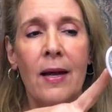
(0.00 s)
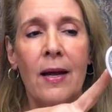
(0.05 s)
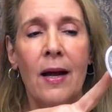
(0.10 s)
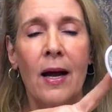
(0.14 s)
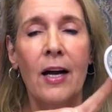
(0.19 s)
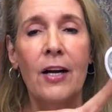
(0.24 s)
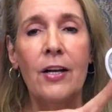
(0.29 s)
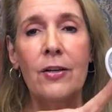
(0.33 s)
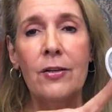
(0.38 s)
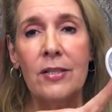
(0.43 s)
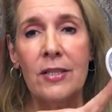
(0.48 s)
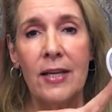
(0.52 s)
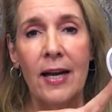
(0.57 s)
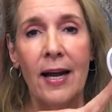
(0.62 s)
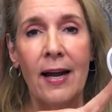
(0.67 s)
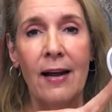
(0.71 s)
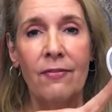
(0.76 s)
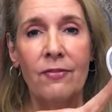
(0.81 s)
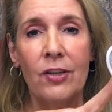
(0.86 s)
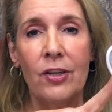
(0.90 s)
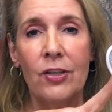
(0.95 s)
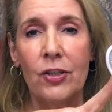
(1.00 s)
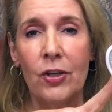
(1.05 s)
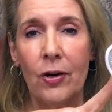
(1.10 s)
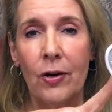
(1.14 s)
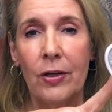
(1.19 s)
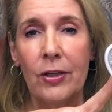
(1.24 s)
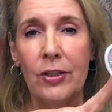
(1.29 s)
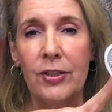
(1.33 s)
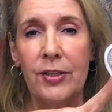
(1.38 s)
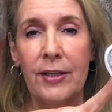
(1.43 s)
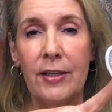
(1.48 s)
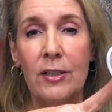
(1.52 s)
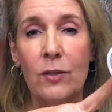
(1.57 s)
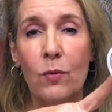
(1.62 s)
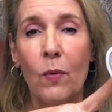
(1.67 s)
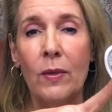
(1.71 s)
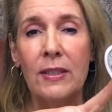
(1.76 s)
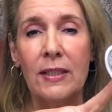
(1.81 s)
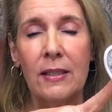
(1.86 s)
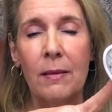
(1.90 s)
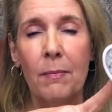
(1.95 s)
I used to have to charge this
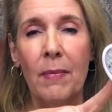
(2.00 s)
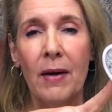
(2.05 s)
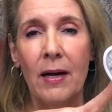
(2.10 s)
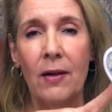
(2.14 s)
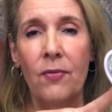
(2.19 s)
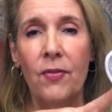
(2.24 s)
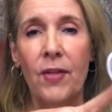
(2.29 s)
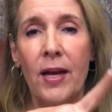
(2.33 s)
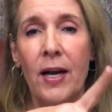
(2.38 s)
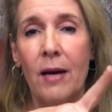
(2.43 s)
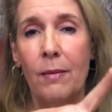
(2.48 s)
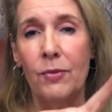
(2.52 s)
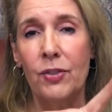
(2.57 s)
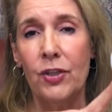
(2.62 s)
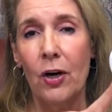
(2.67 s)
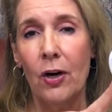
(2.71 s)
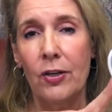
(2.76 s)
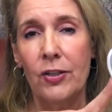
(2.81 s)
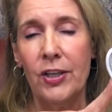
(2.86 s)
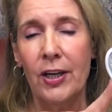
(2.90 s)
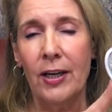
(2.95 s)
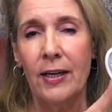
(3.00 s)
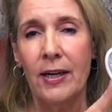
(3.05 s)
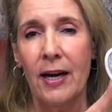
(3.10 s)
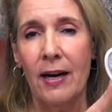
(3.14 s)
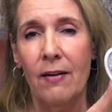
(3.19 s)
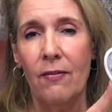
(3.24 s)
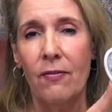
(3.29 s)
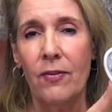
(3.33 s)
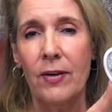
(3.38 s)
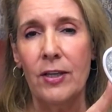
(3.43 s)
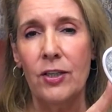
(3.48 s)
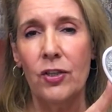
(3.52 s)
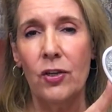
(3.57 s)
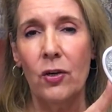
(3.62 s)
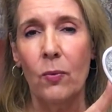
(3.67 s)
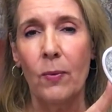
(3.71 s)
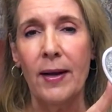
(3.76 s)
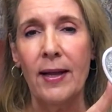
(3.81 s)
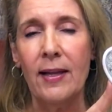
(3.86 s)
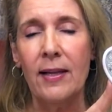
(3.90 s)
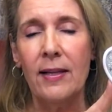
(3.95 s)
once a month, and I'm charging it every 2
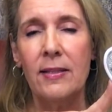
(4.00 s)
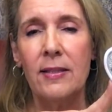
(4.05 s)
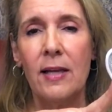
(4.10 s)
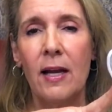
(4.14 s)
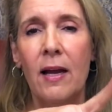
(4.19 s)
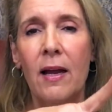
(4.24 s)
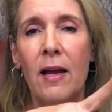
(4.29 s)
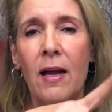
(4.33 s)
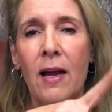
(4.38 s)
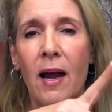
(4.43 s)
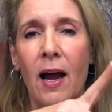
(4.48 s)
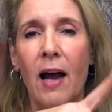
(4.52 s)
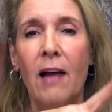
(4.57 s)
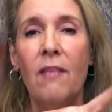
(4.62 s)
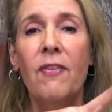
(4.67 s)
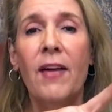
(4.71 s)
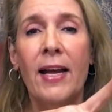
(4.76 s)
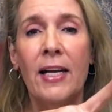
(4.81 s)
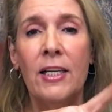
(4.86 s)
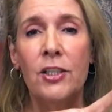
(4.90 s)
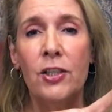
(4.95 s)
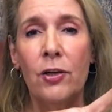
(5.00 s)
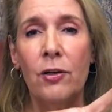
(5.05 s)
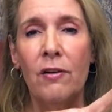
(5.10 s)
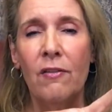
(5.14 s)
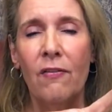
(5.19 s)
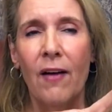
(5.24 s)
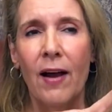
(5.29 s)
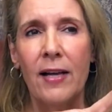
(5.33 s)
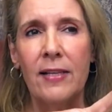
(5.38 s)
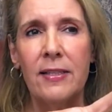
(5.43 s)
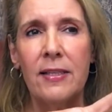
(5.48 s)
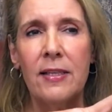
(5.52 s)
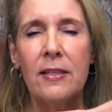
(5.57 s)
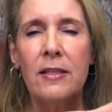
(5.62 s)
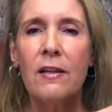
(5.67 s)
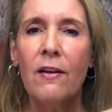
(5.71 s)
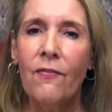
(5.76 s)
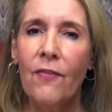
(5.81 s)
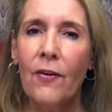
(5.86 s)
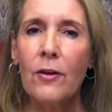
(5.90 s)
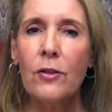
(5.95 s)
weeks. I've had two devices.
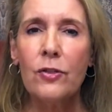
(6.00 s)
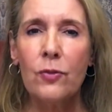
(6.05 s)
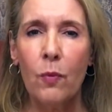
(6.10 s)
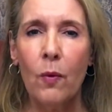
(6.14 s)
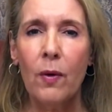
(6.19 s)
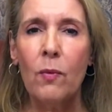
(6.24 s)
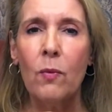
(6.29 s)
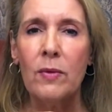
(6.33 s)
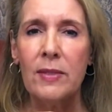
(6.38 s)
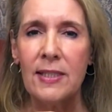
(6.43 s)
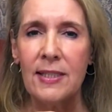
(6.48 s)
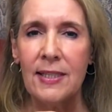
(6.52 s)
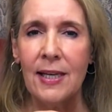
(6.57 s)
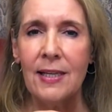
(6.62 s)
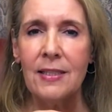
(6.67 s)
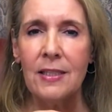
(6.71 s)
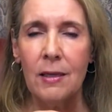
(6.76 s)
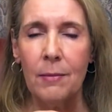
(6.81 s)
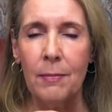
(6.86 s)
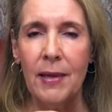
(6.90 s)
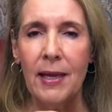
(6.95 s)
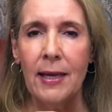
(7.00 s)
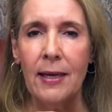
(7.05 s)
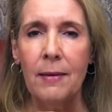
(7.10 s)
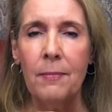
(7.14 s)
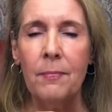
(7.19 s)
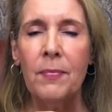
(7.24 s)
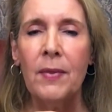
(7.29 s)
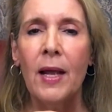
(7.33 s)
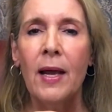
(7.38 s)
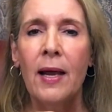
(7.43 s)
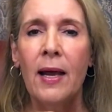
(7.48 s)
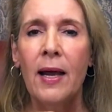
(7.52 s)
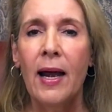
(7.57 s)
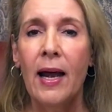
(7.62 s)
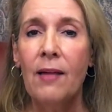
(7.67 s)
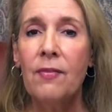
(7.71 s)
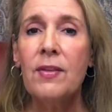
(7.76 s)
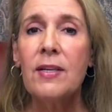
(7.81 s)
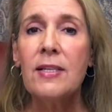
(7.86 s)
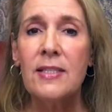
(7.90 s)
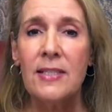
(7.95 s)
The first one was sent to me,
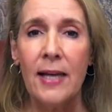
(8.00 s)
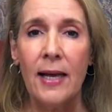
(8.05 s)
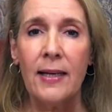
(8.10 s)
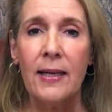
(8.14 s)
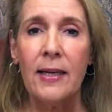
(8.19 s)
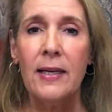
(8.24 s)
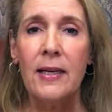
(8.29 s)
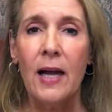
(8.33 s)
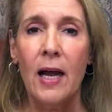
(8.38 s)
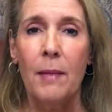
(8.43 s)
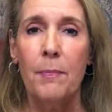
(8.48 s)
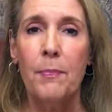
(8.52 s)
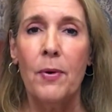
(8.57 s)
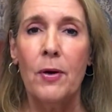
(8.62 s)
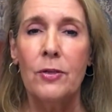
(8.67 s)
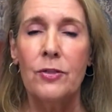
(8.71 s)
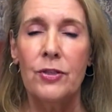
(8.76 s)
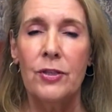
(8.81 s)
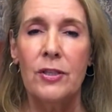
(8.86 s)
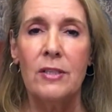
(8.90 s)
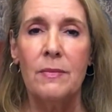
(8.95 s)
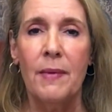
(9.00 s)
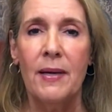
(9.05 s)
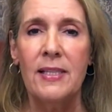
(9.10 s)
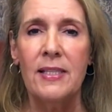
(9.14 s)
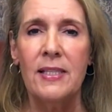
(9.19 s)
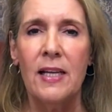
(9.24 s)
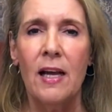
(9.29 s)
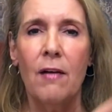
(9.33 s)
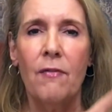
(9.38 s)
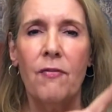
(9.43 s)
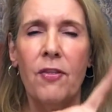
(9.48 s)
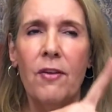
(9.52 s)
and the second I purchased myself.